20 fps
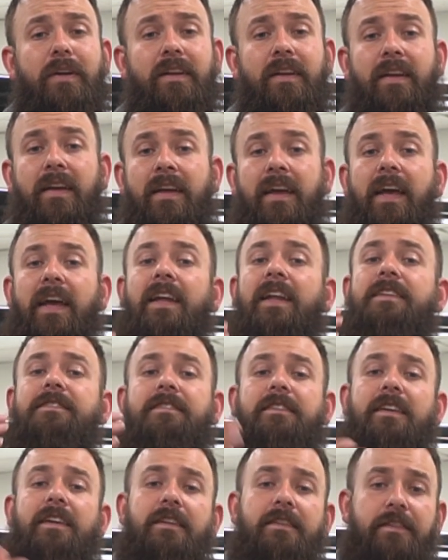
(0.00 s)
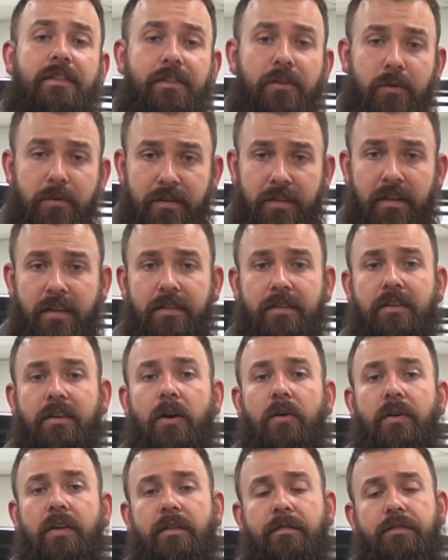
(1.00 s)
it, and it's the enthusiast
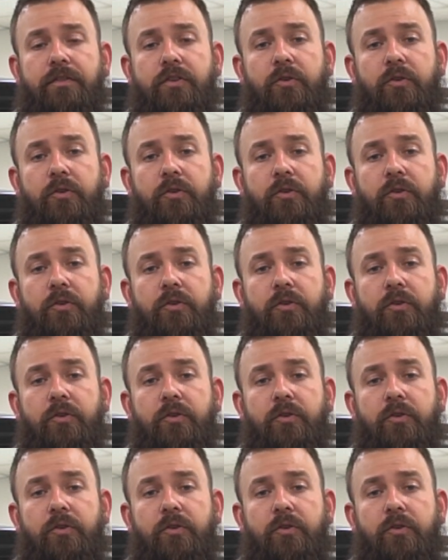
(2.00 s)
coating of